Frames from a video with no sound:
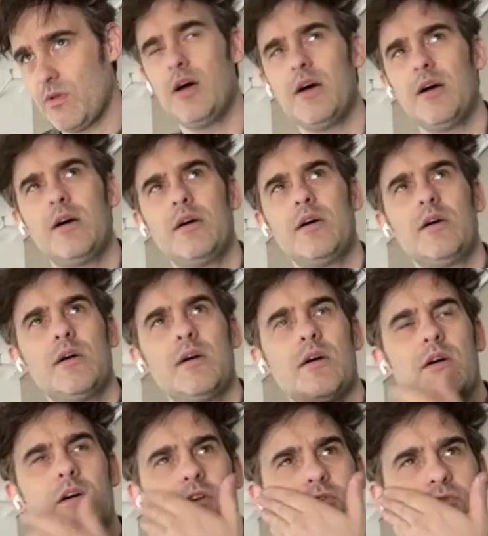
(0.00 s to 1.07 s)

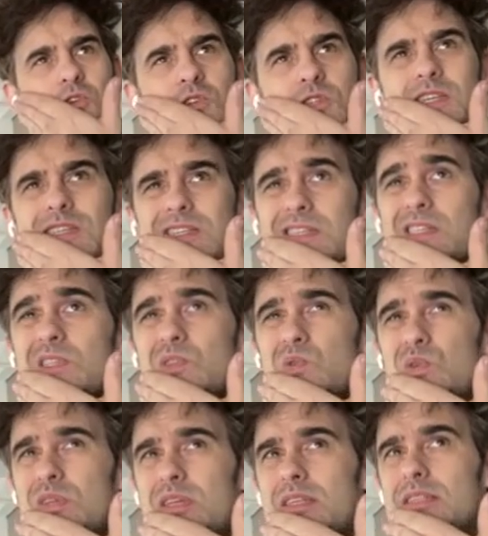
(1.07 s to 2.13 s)
First gig since
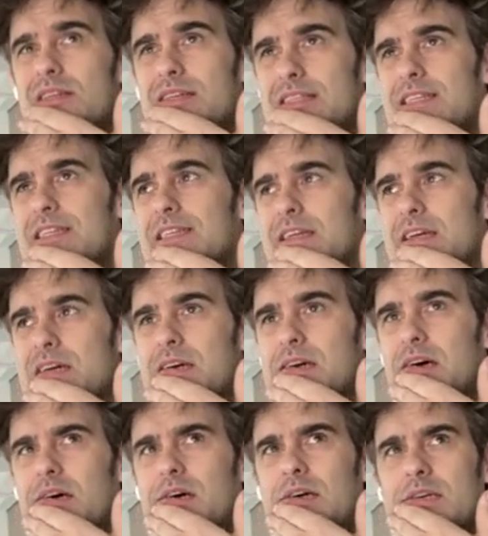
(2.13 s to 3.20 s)
2019. Yeah,
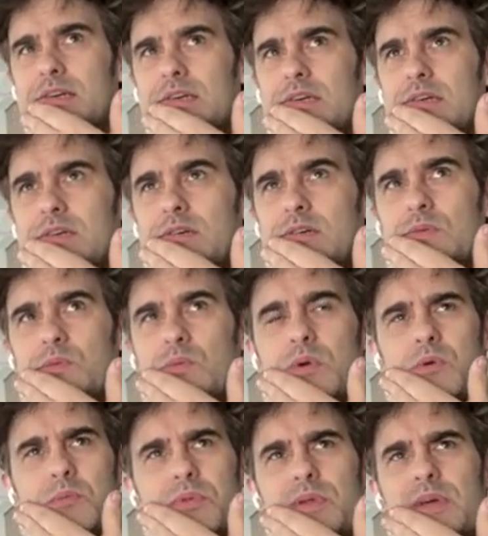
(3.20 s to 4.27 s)

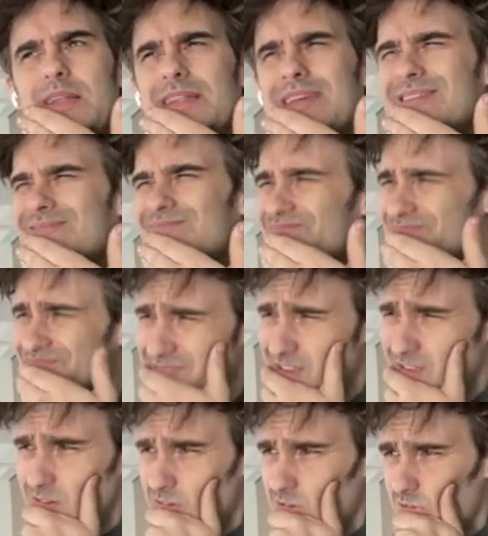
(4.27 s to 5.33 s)
we played like
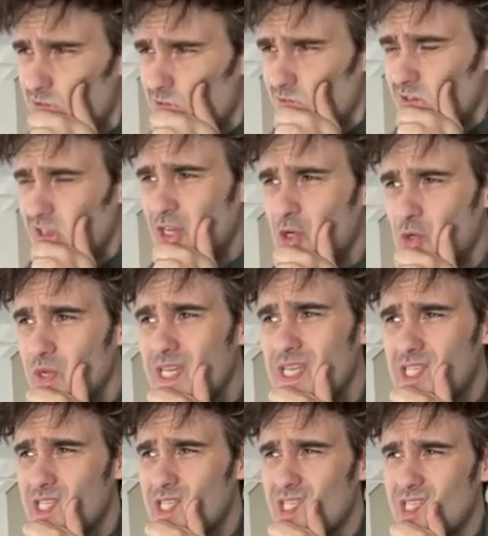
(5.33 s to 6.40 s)
in
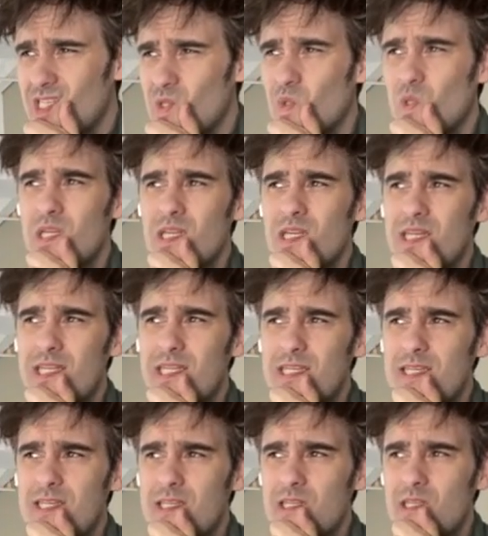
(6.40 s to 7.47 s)
Greece in
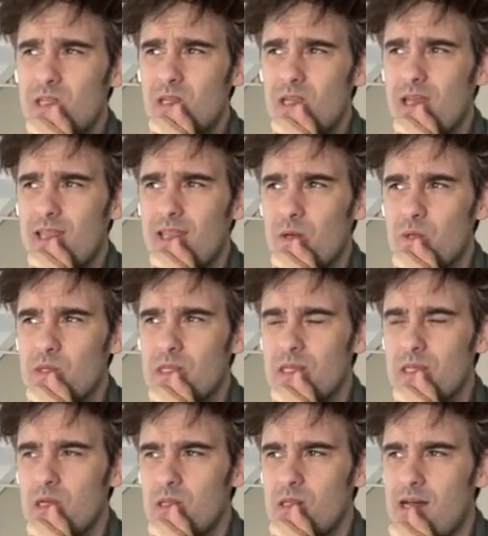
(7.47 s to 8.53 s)
2019, and that was
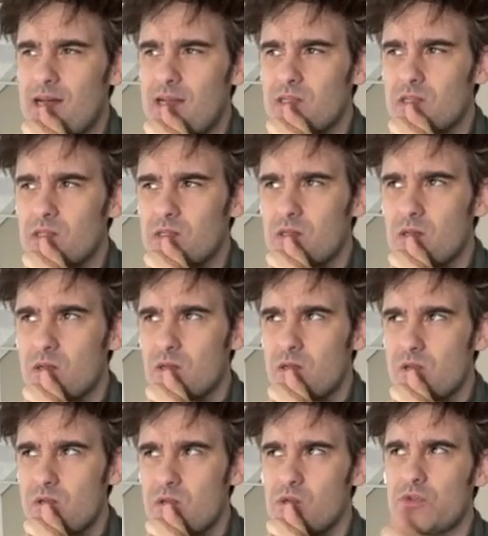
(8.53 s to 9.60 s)
like the last
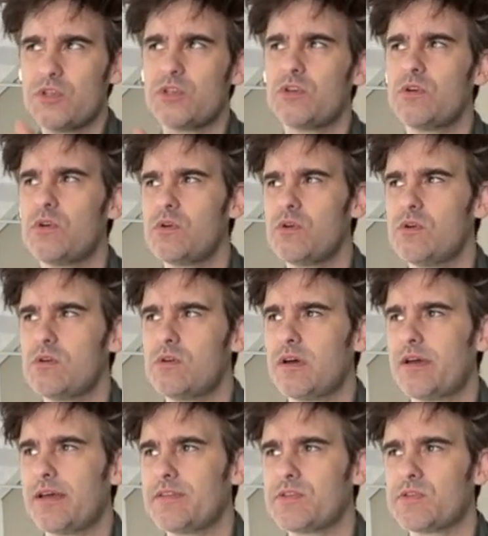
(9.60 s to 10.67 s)
show.
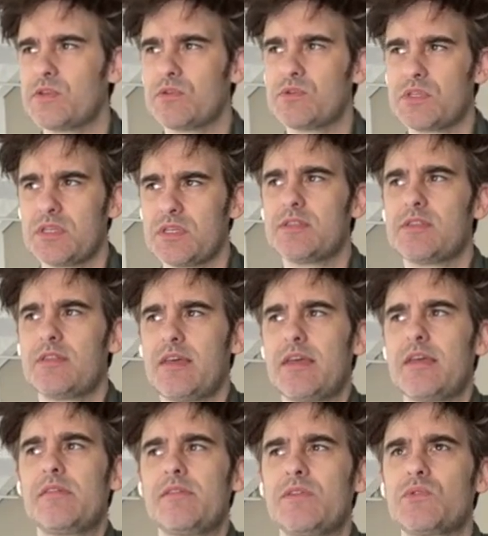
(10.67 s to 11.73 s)
And so since
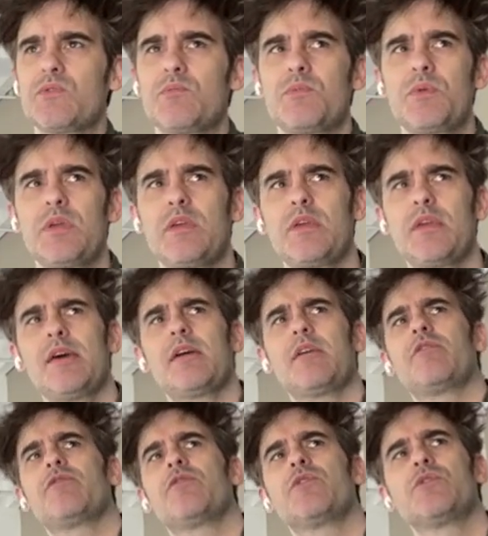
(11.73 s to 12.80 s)
then, this would be, yeah,
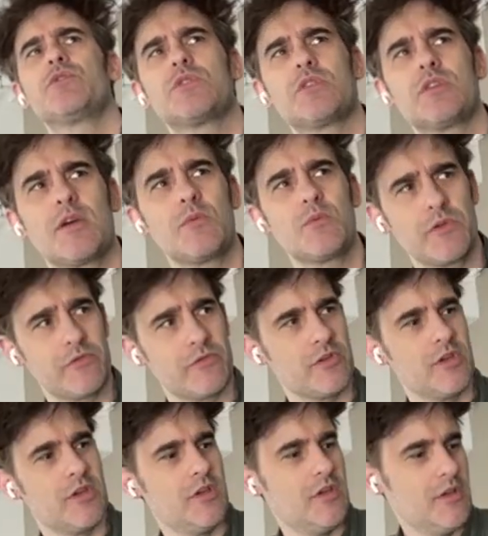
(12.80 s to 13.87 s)
the first time we've
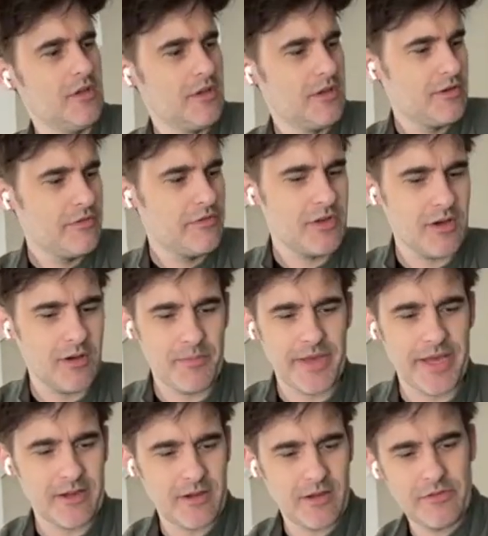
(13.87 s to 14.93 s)
got
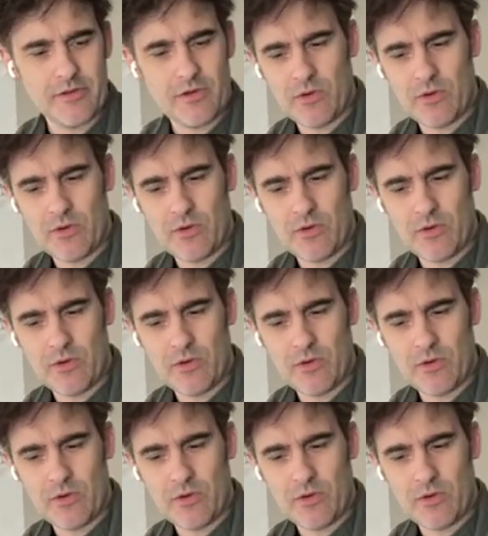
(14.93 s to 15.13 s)
back on the